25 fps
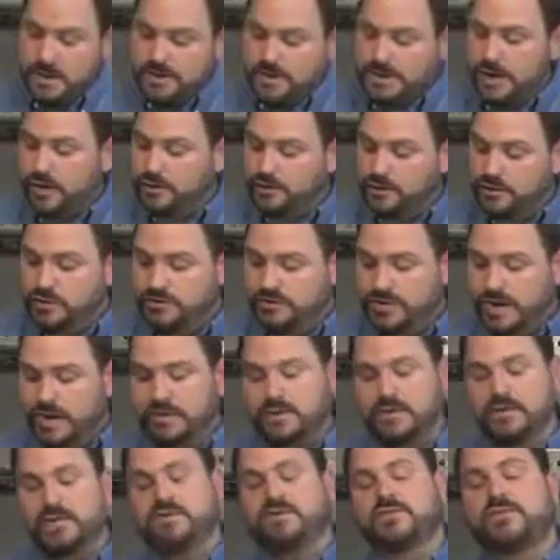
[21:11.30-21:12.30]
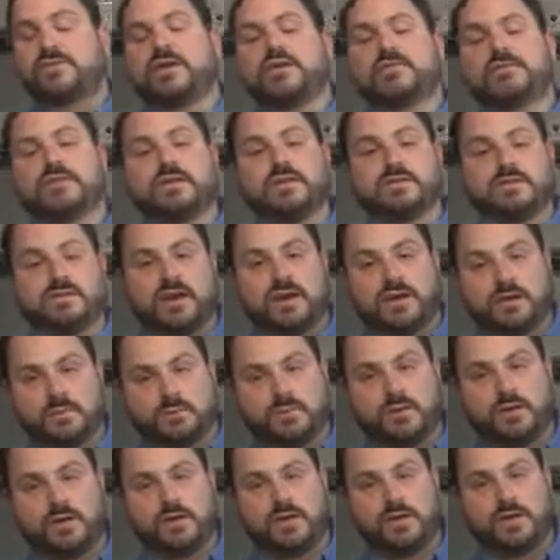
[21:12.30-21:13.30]
Now you could take this, stuff it inside a
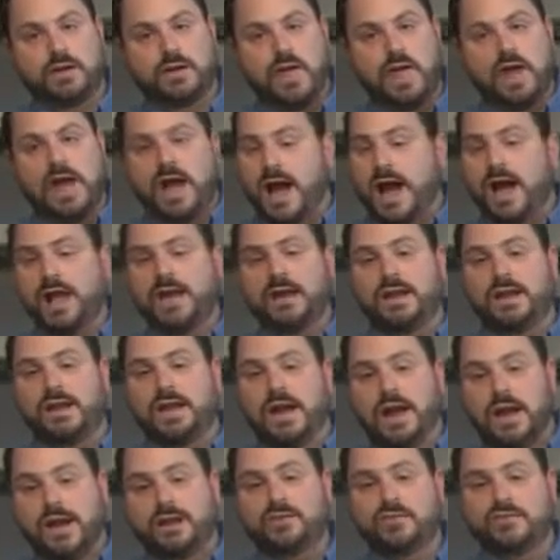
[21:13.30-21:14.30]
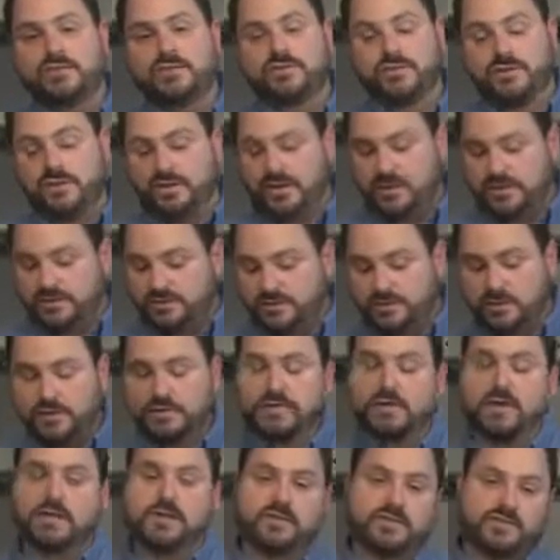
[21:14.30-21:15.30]
bird. I usually serve
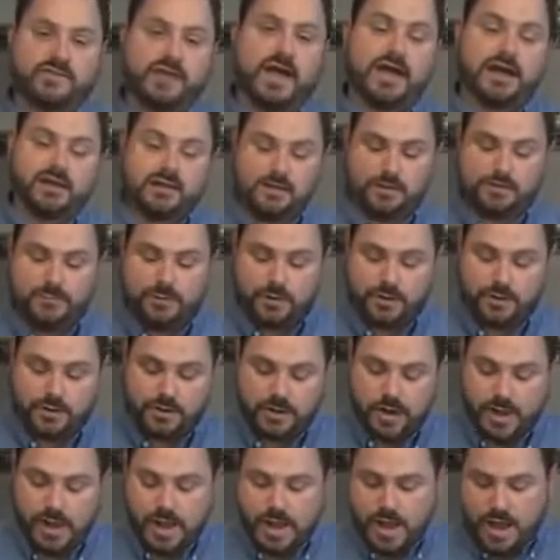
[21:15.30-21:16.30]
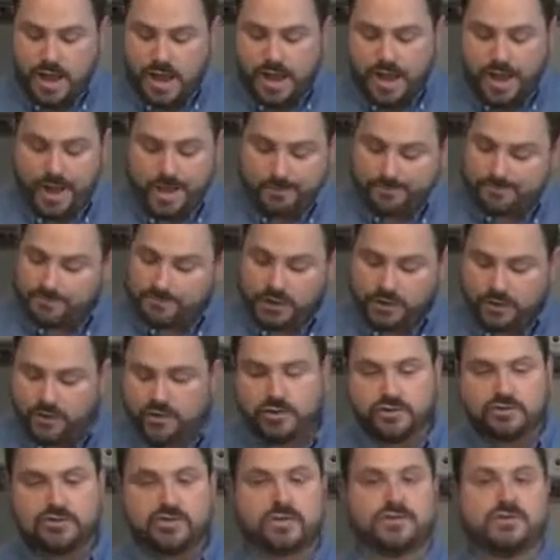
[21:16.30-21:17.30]
it on the side of the bird, and you
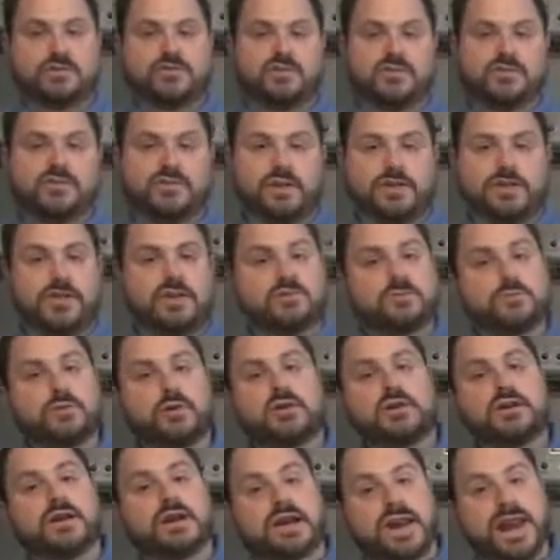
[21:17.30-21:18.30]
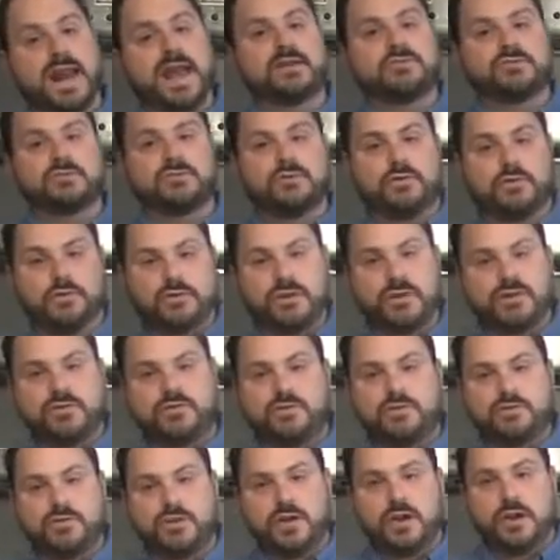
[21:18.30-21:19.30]
could serve it just like this. Put it in a casserole
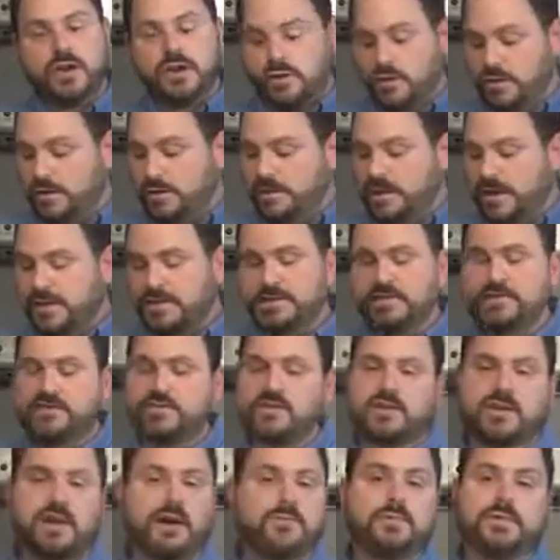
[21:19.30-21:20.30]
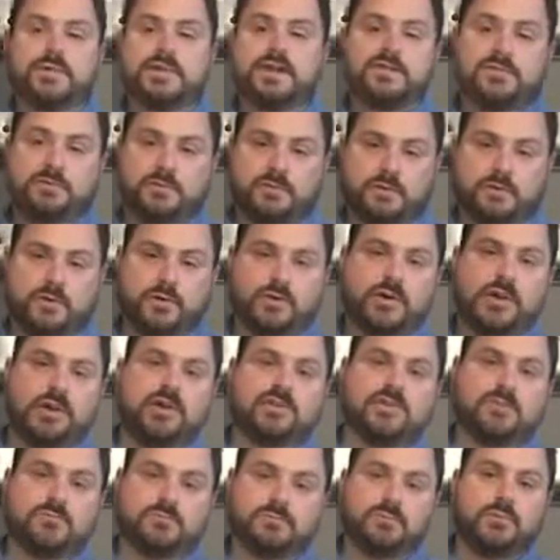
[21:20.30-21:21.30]
dish. You can make this a couple days before you
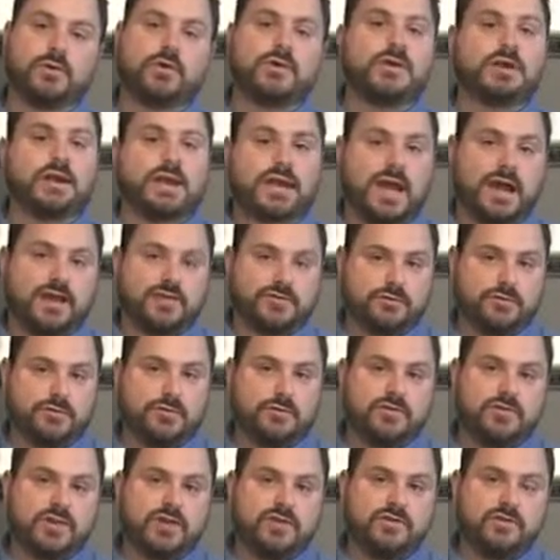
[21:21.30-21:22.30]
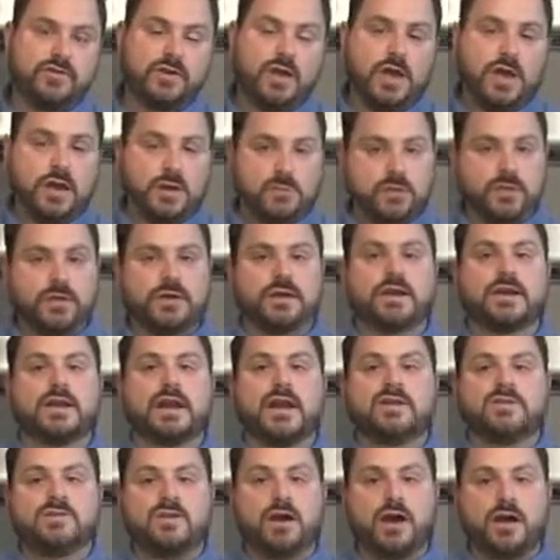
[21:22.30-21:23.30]
use them. Put it in a casserole dish, put it in a
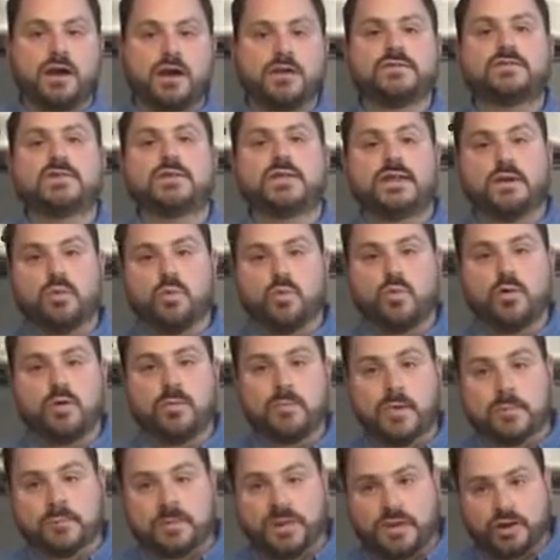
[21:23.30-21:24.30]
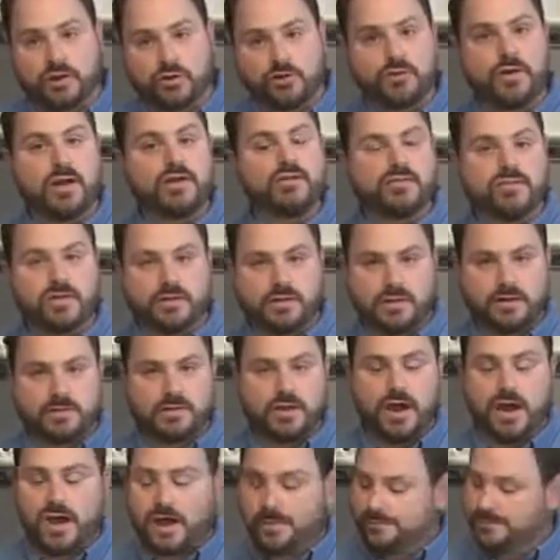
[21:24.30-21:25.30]
nice hot oven, let it warm up, get a crust on the
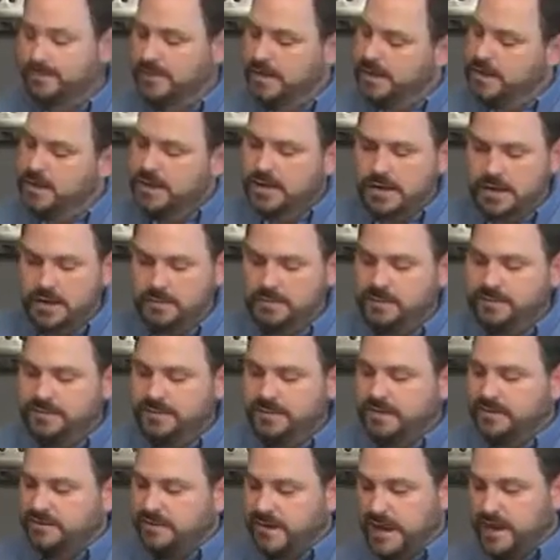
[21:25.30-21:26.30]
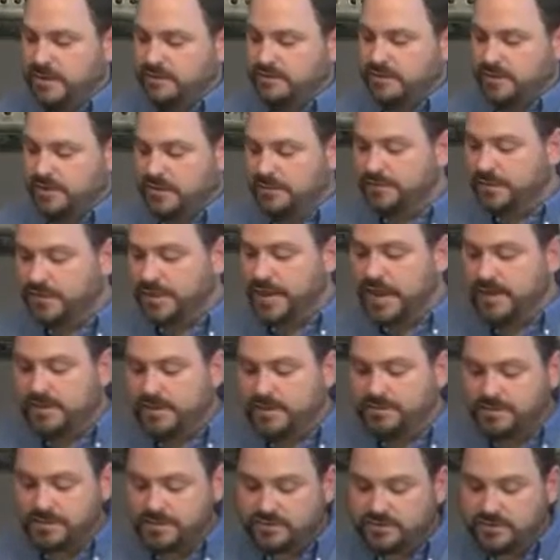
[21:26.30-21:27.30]
top. It'll be fantastic.
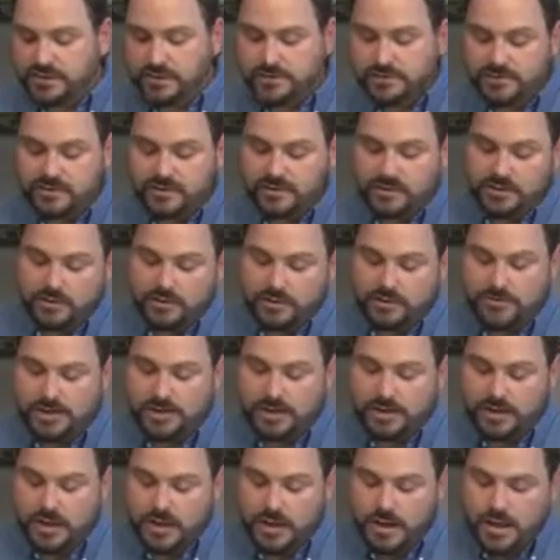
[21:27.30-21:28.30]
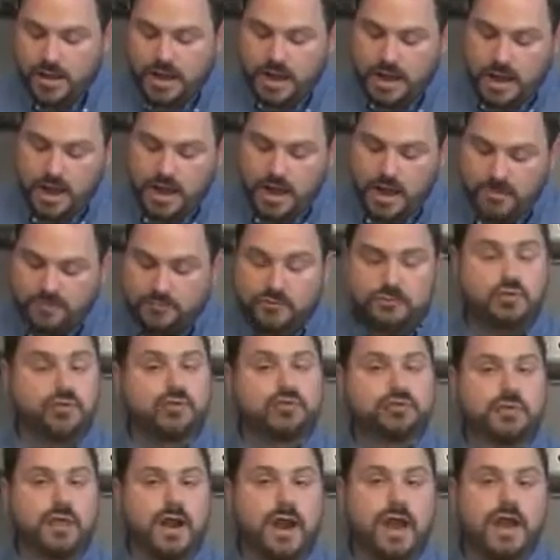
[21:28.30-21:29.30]
If it seems a little bit too
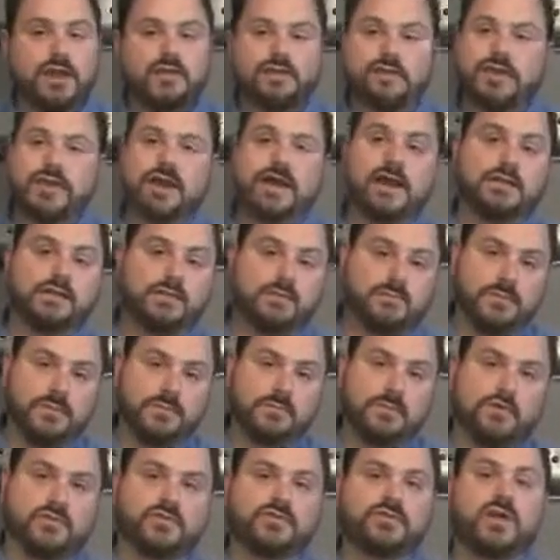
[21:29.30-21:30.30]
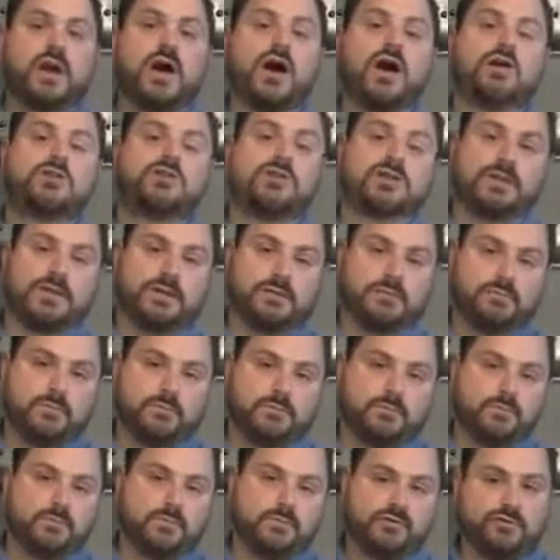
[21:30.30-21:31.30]
dry, you can add a little bit more stock. You
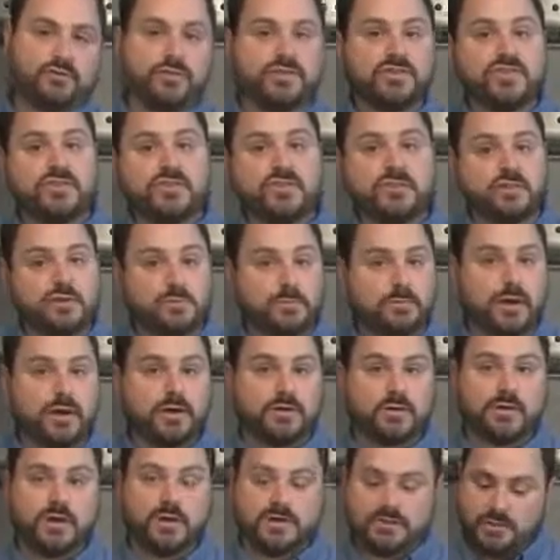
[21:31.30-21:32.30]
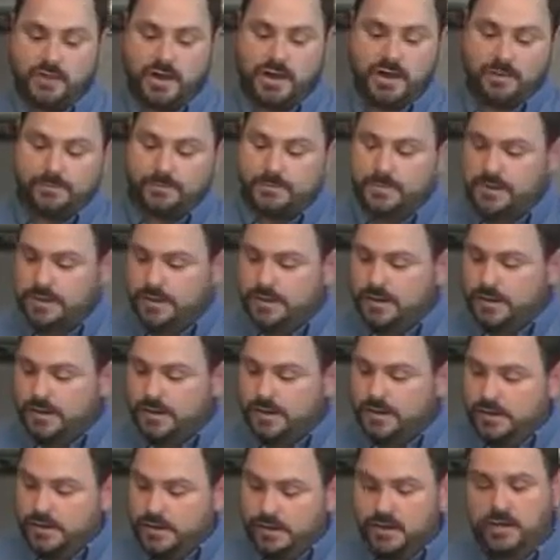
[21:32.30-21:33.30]
can drizzle a little butter on top.
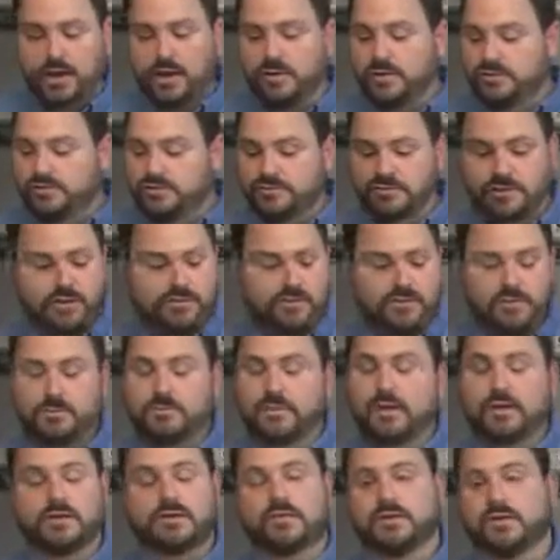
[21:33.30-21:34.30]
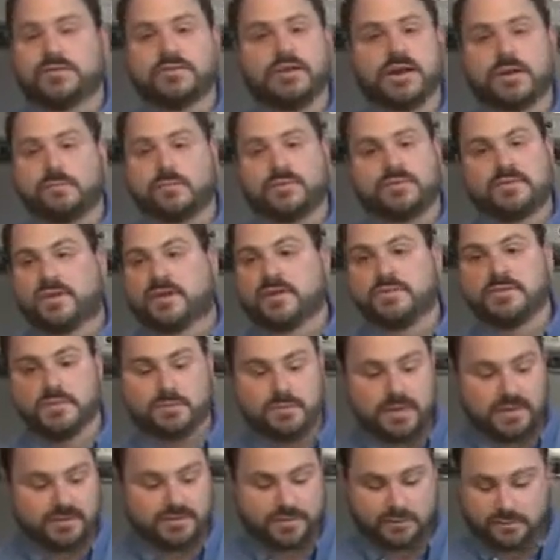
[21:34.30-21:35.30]
You can always drizzle butter on top of stuff. It
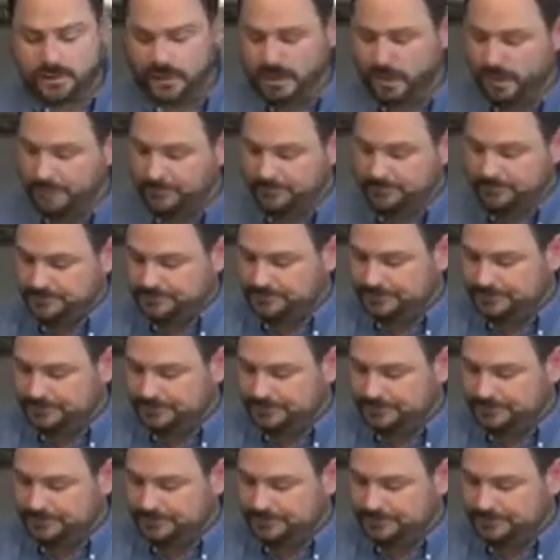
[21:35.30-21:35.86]
makes it better.